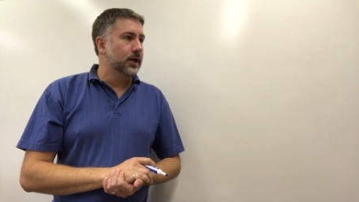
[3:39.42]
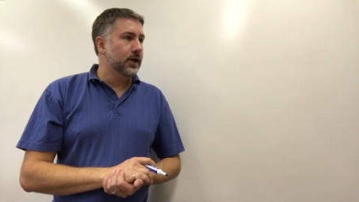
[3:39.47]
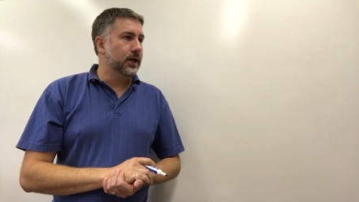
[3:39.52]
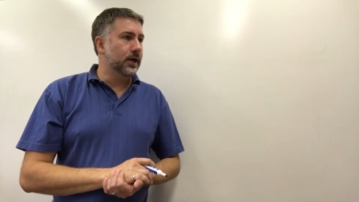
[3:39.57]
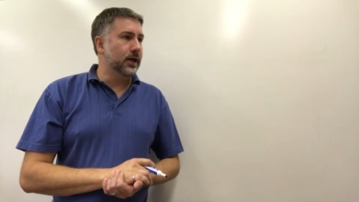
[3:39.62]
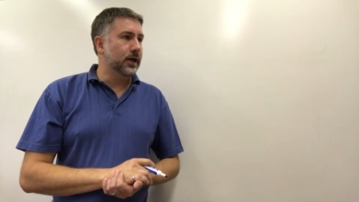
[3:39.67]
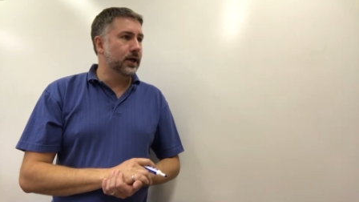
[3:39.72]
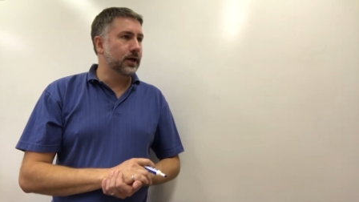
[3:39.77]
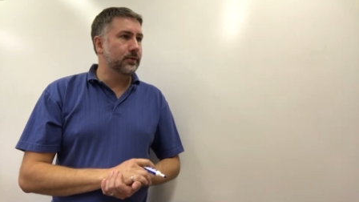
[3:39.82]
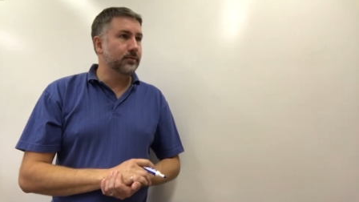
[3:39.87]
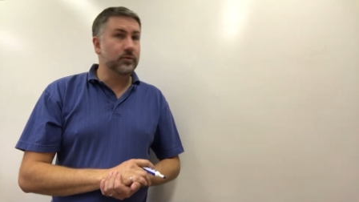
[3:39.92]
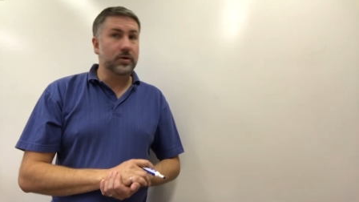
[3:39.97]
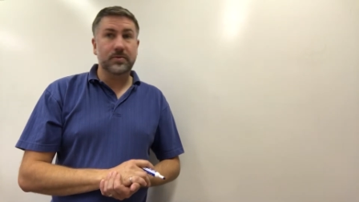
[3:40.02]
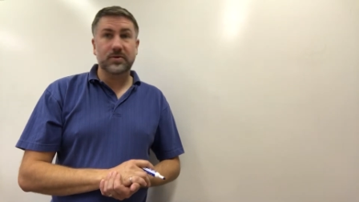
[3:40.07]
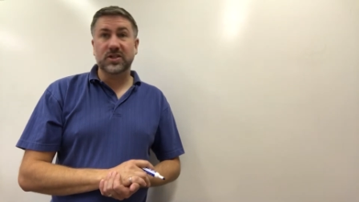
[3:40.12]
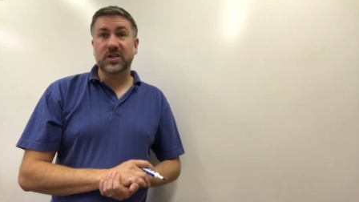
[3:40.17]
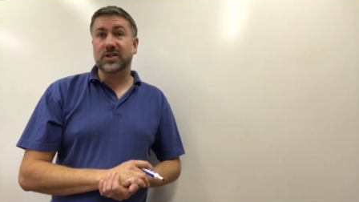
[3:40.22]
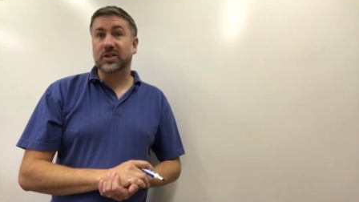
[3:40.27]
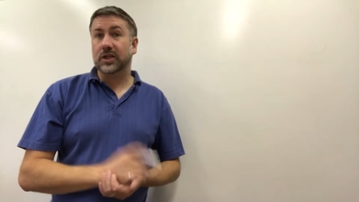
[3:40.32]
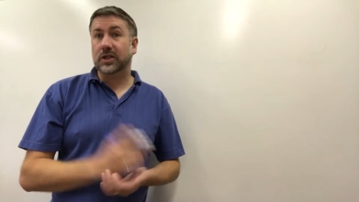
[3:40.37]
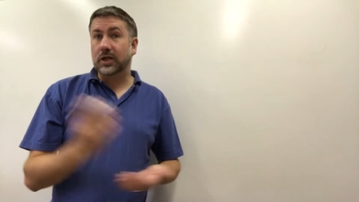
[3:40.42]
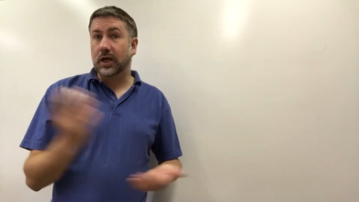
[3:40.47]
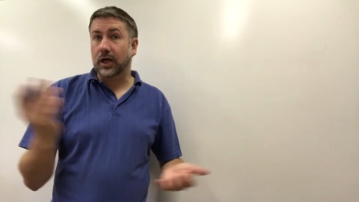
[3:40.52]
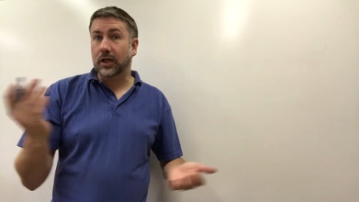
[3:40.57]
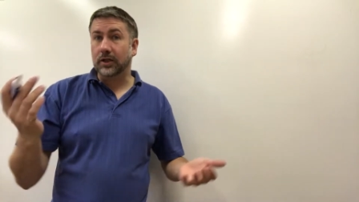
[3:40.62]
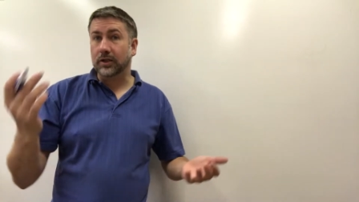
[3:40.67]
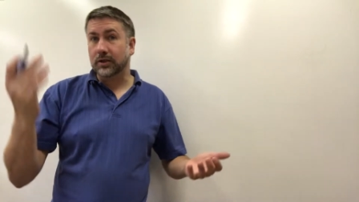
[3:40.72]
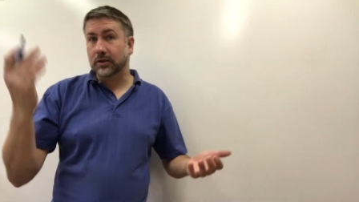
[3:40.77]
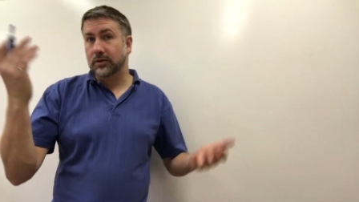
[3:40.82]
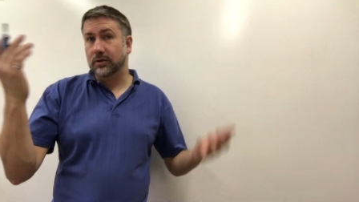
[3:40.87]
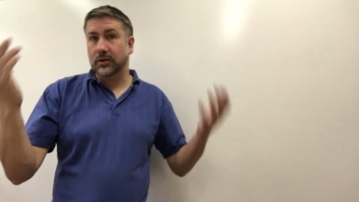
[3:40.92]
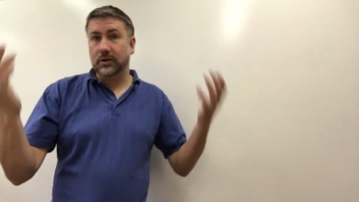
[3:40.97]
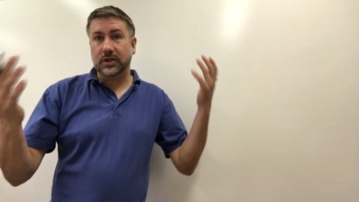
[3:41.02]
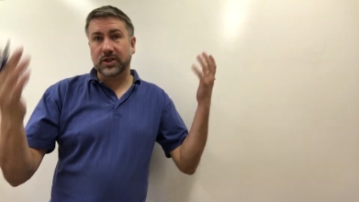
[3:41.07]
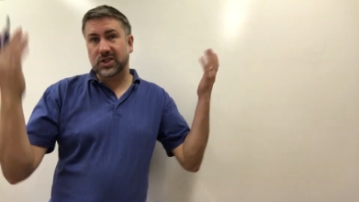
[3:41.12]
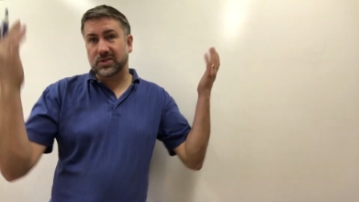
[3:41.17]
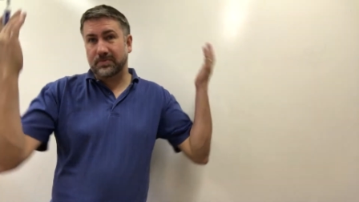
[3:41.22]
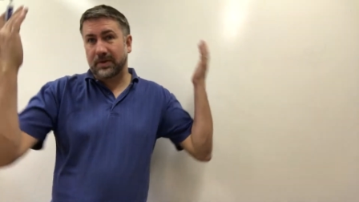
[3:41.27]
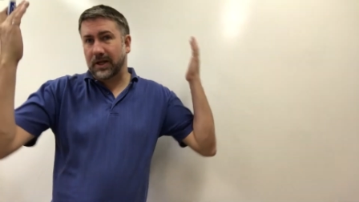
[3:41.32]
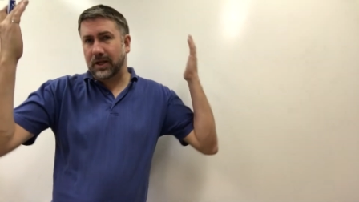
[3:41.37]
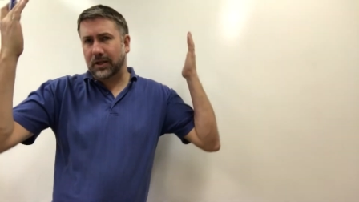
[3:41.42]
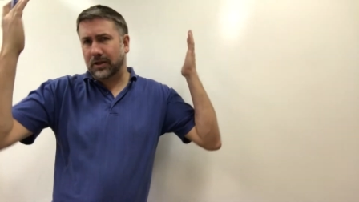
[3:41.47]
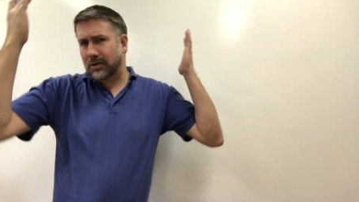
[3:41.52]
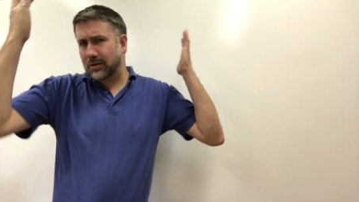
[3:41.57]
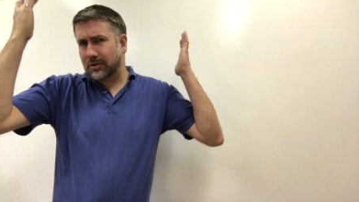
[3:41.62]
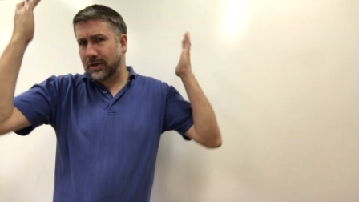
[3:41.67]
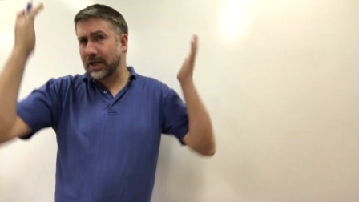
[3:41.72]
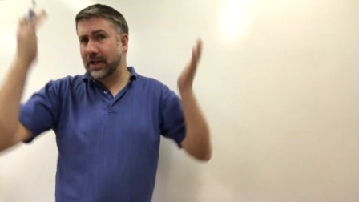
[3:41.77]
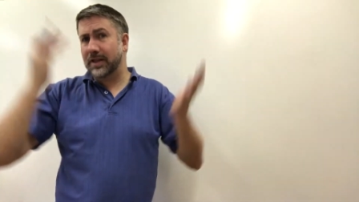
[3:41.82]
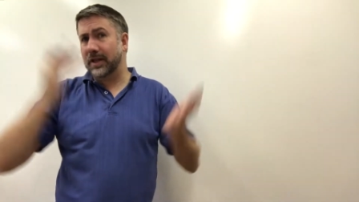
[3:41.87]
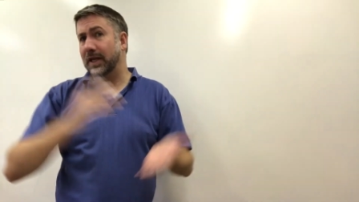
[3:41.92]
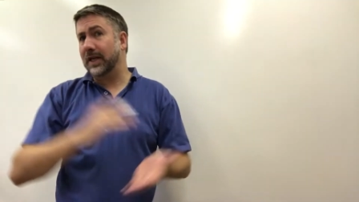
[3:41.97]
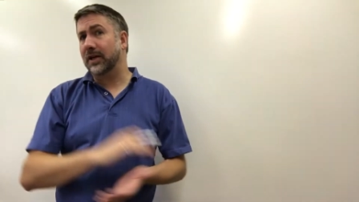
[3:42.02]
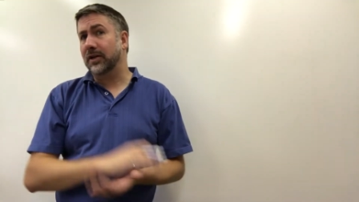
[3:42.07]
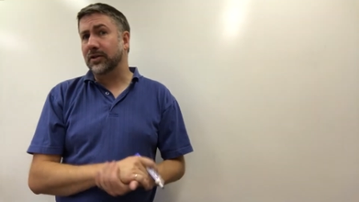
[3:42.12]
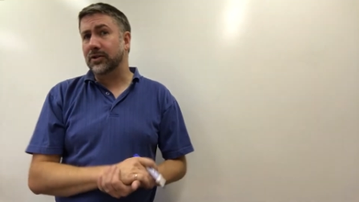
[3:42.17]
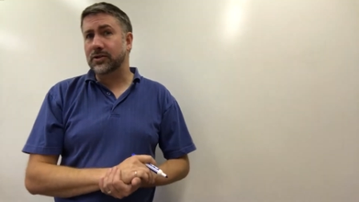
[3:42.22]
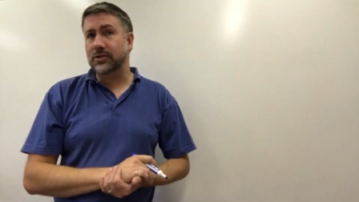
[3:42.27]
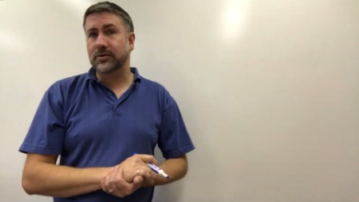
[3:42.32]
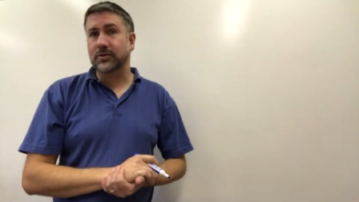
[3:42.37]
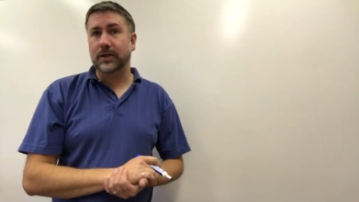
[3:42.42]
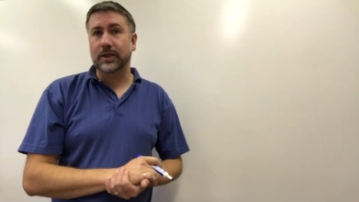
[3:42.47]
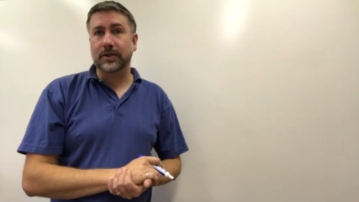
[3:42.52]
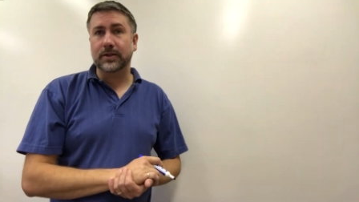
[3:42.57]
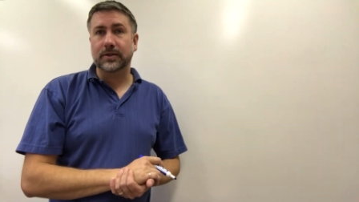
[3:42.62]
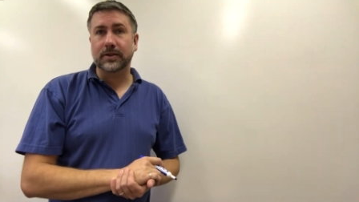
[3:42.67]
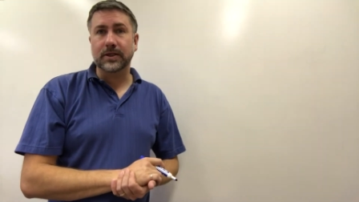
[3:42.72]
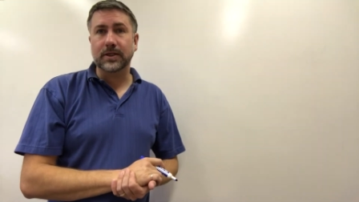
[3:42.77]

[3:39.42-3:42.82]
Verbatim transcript: um, represents a color or a smell or anything else, right?